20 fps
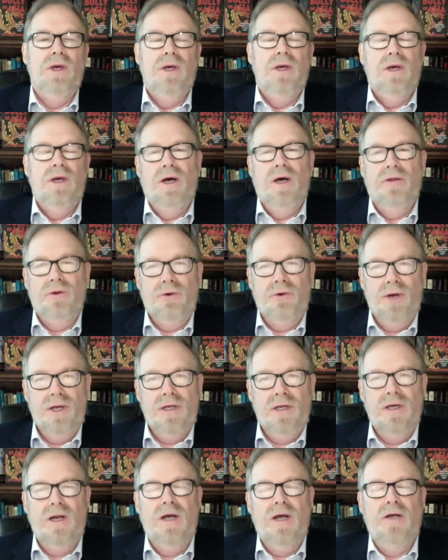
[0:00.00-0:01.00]
The great
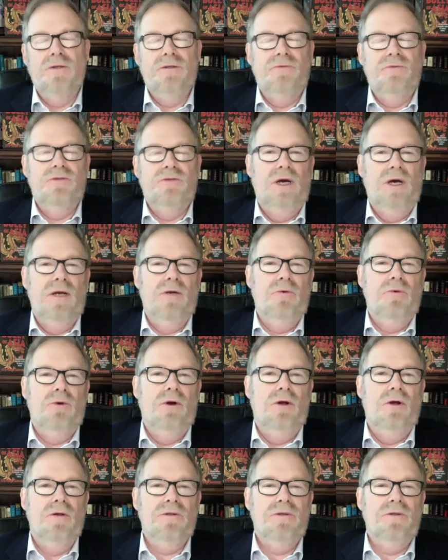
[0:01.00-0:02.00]
canals of China were
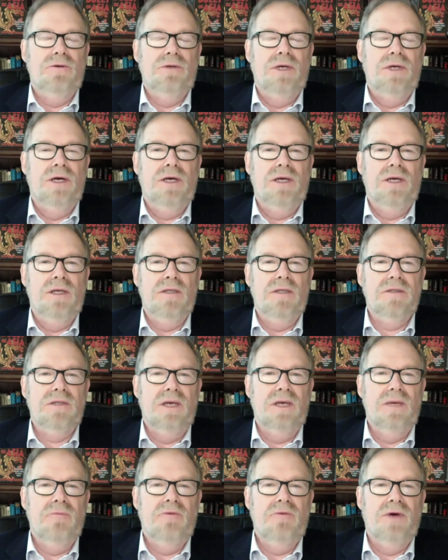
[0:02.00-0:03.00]
also dug in the
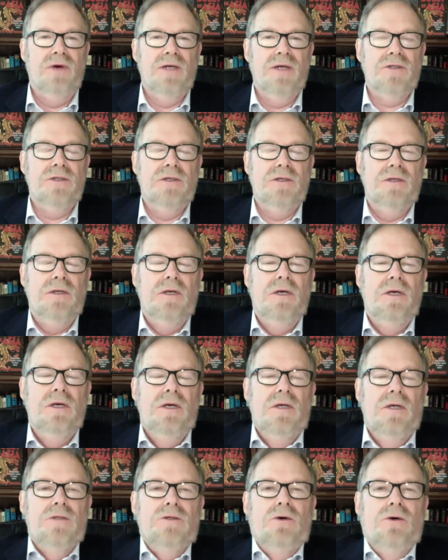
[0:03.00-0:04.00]
same fashion.
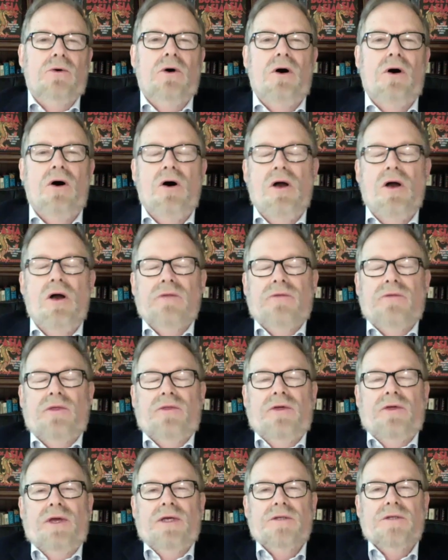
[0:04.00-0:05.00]
So all of the
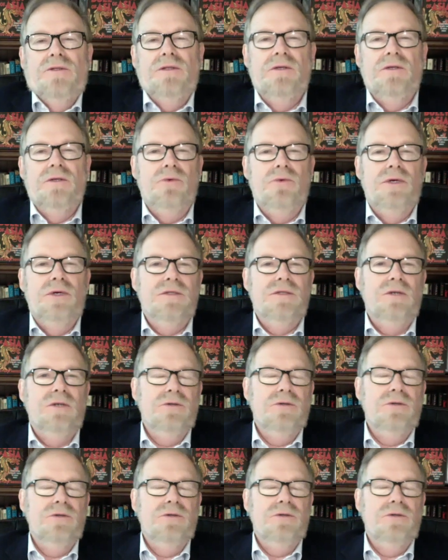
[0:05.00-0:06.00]
things that we
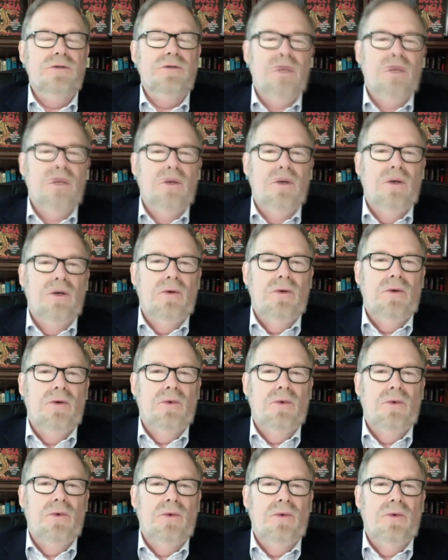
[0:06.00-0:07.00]
associate
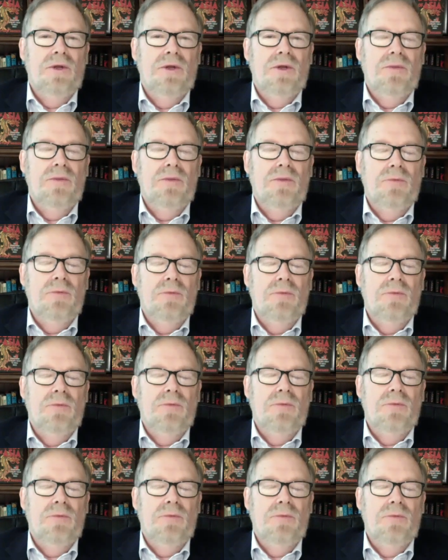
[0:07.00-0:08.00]
with
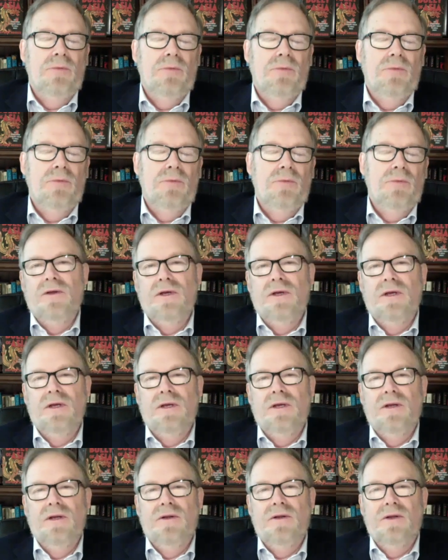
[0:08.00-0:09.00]
modern
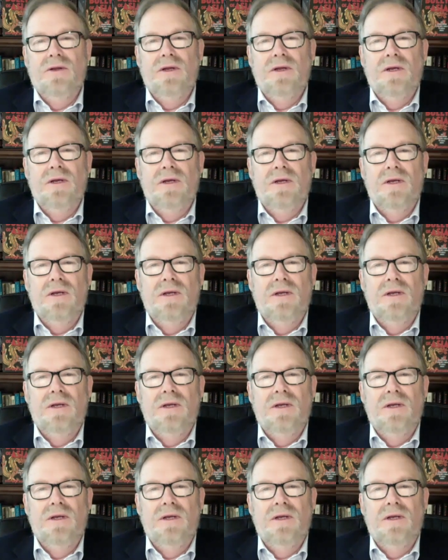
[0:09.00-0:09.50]
Marxist-Leninism,